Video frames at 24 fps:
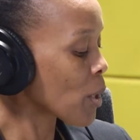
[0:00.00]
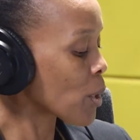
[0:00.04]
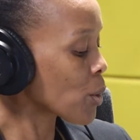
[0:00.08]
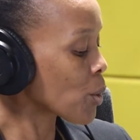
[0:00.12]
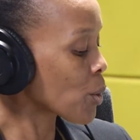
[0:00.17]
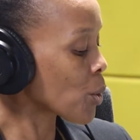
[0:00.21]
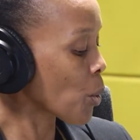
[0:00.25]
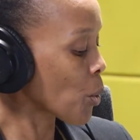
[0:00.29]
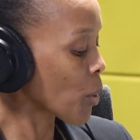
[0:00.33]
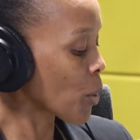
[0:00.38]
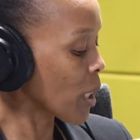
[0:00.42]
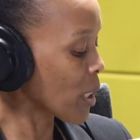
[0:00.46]

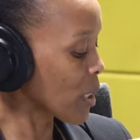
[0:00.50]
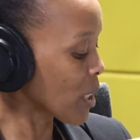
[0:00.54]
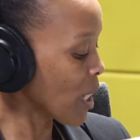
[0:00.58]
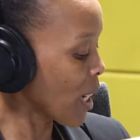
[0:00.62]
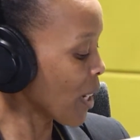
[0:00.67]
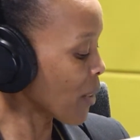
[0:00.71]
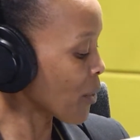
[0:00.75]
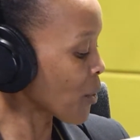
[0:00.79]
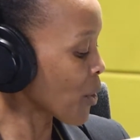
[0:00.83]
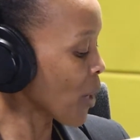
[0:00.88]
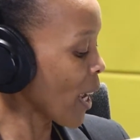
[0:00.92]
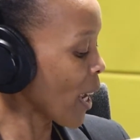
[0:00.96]
So the
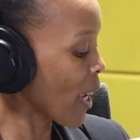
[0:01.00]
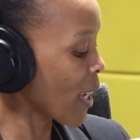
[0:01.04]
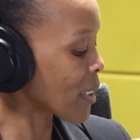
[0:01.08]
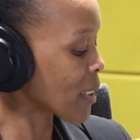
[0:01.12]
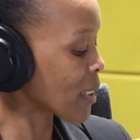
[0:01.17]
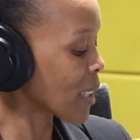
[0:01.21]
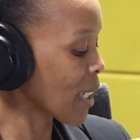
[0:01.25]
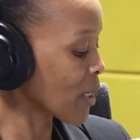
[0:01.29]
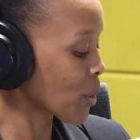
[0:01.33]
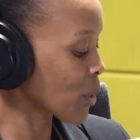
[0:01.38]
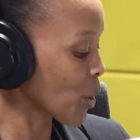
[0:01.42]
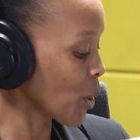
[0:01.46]
10
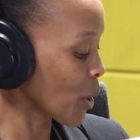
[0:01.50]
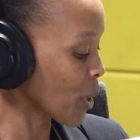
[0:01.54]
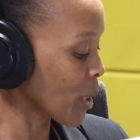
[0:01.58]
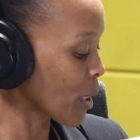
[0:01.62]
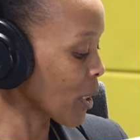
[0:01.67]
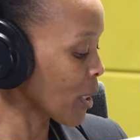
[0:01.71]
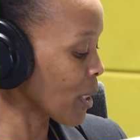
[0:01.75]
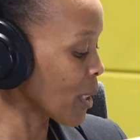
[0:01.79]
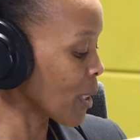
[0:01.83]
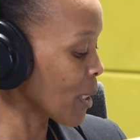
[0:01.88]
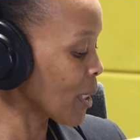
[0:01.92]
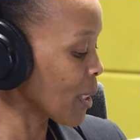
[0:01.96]
rand has got
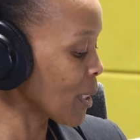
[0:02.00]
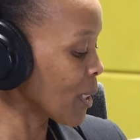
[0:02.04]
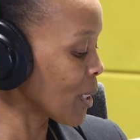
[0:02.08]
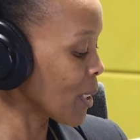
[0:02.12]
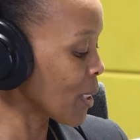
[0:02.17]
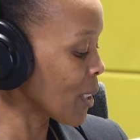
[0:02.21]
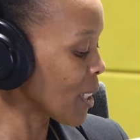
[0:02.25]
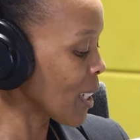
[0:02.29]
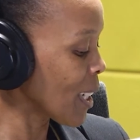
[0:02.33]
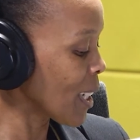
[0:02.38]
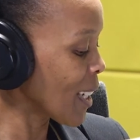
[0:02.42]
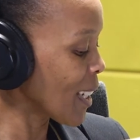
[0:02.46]

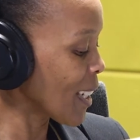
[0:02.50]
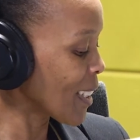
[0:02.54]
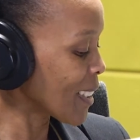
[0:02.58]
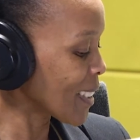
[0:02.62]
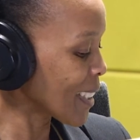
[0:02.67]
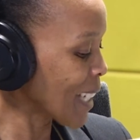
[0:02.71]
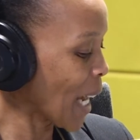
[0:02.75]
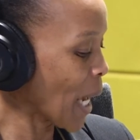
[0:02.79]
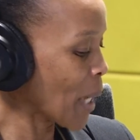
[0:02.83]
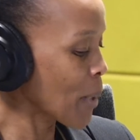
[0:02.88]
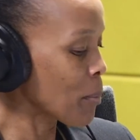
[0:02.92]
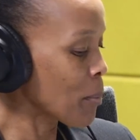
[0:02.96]
the
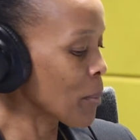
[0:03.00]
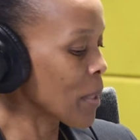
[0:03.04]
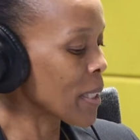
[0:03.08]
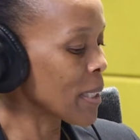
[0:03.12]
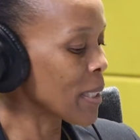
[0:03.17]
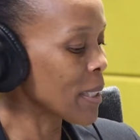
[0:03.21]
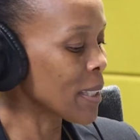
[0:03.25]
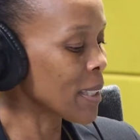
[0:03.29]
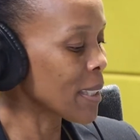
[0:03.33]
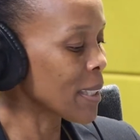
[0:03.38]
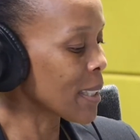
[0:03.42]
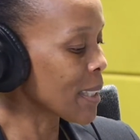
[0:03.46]

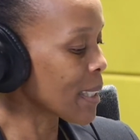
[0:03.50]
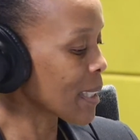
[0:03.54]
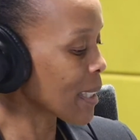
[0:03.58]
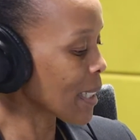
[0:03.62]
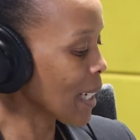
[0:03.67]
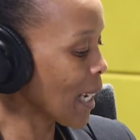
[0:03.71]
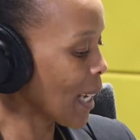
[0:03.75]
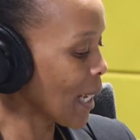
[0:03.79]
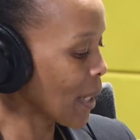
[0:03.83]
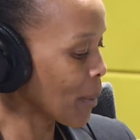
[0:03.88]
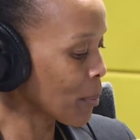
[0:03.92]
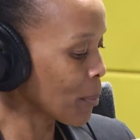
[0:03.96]
diamond,
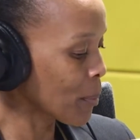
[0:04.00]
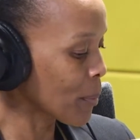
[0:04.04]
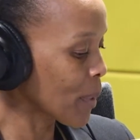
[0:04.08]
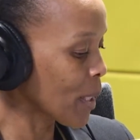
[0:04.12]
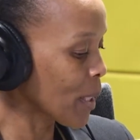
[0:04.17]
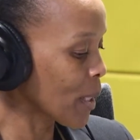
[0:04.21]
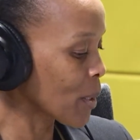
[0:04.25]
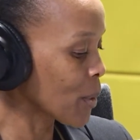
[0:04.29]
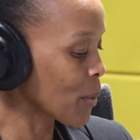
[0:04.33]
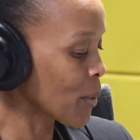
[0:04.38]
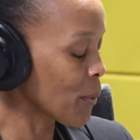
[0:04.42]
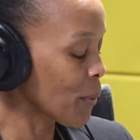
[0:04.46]

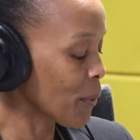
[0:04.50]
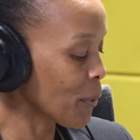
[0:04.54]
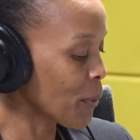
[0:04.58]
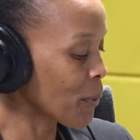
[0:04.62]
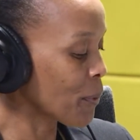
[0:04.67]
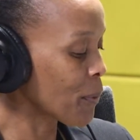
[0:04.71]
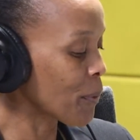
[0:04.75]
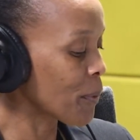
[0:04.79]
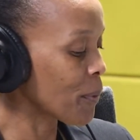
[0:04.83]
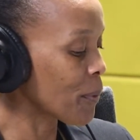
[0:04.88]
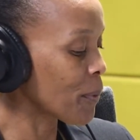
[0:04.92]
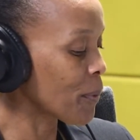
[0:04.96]
the
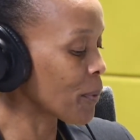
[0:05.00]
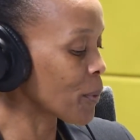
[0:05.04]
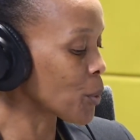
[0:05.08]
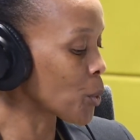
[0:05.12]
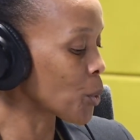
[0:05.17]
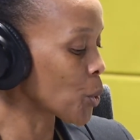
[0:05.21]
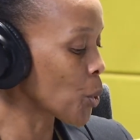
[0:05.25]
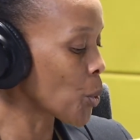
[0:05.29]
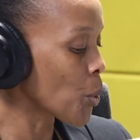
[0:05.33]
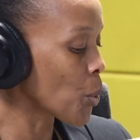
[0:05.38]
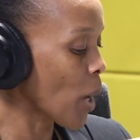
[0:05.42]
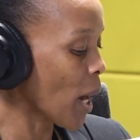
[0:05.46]

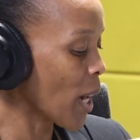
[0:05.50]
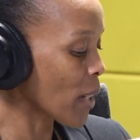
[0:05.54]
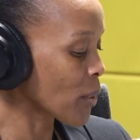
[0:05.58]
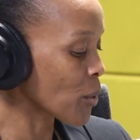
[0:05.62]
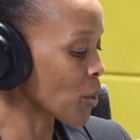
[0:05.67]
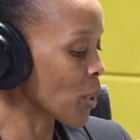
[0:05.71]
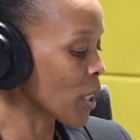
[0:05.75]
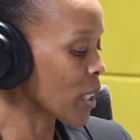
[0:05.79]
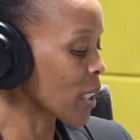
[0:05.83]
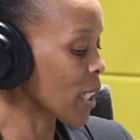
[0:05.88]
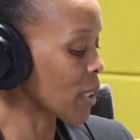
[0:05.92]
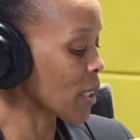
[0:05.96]

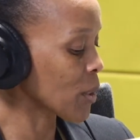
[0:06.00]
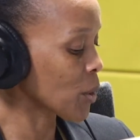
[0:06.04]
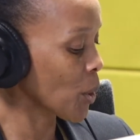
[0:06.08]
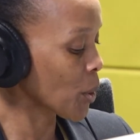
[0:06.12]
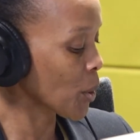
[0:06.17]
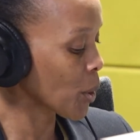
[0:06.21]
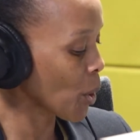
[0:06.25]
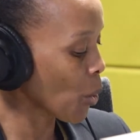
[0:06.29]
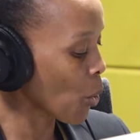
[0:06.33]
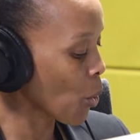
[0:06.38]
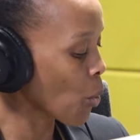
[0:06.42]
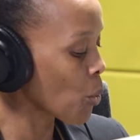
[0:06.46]
200 has got the